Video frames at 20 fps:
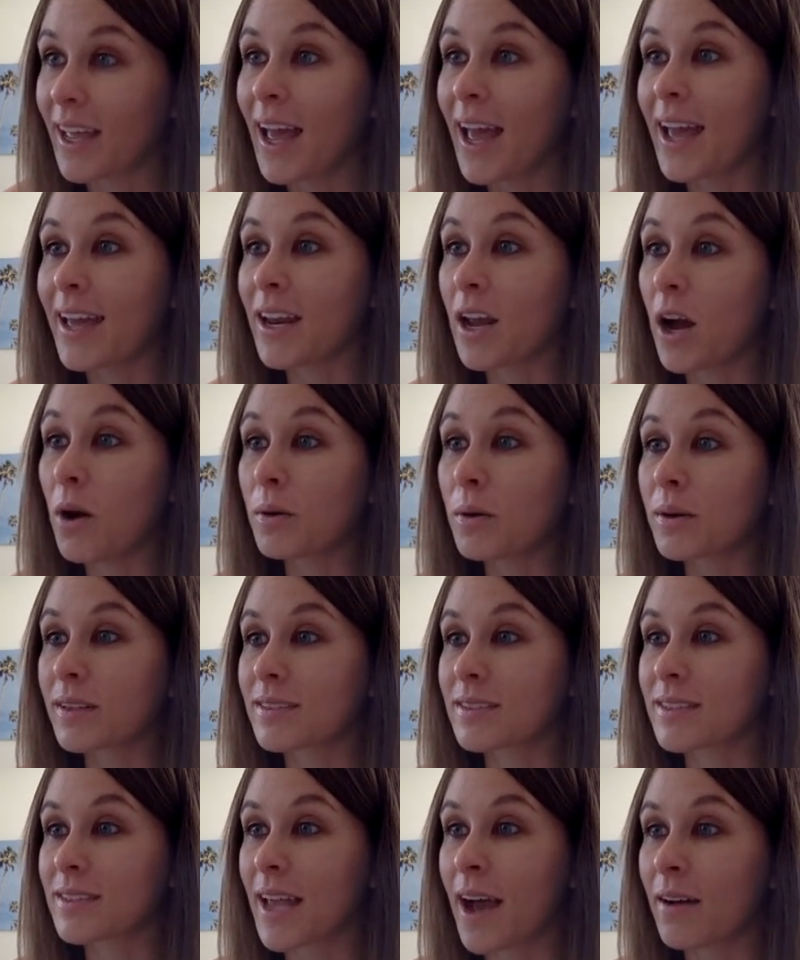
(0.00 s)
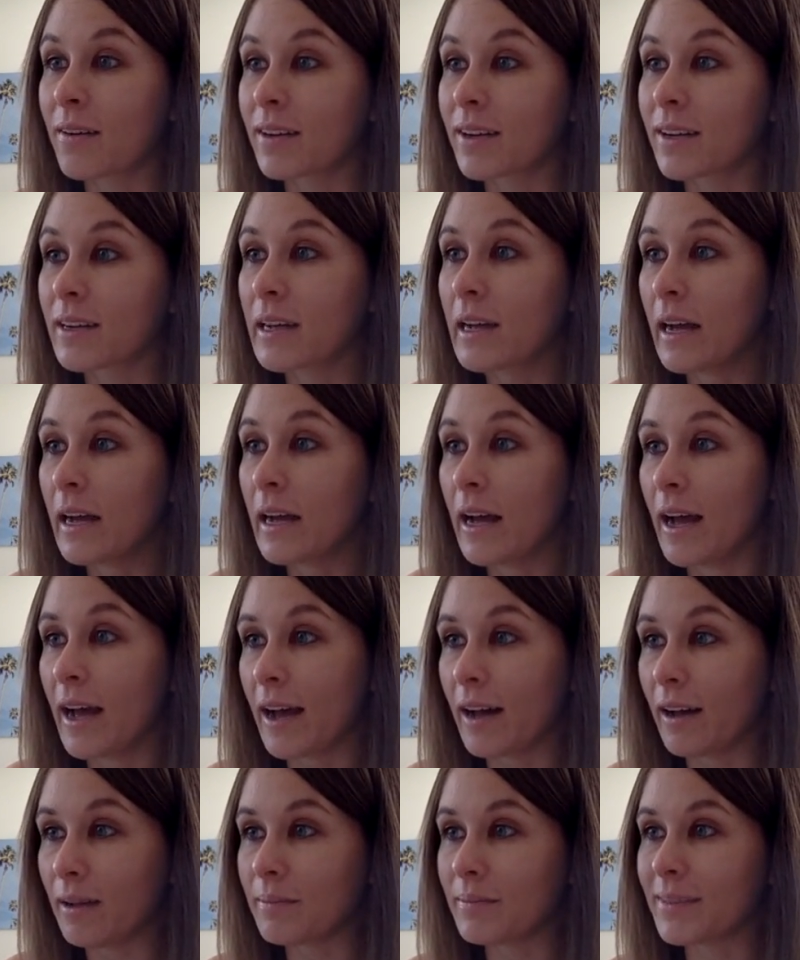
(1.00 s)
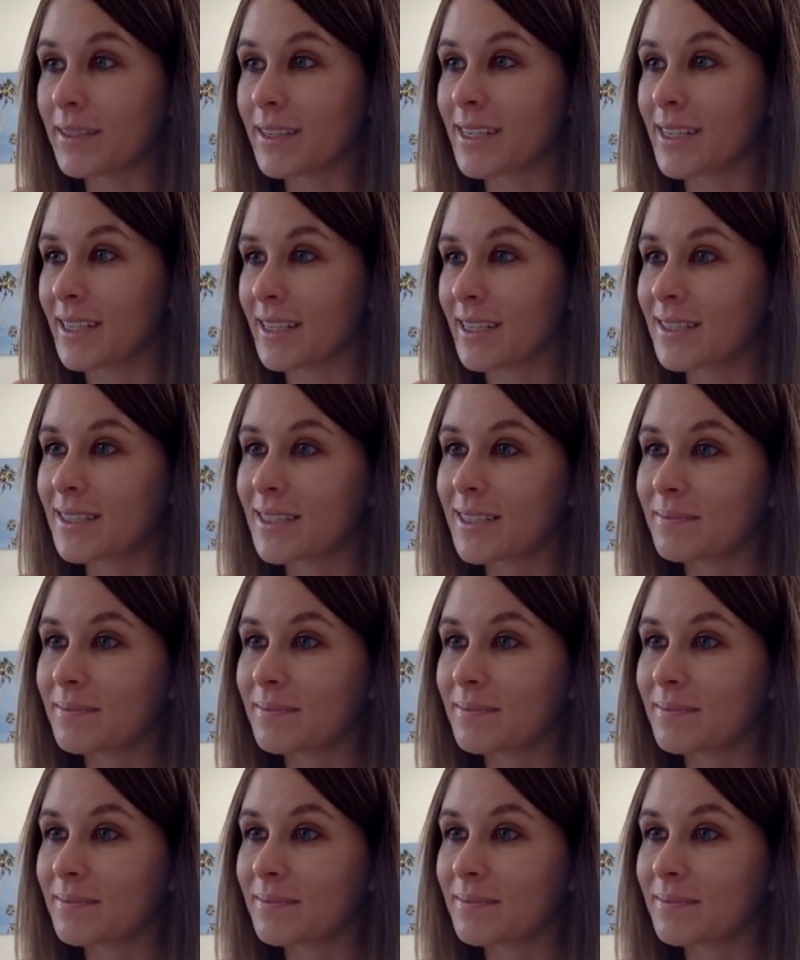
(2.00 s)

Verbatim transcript: and Otis shouted, Help me!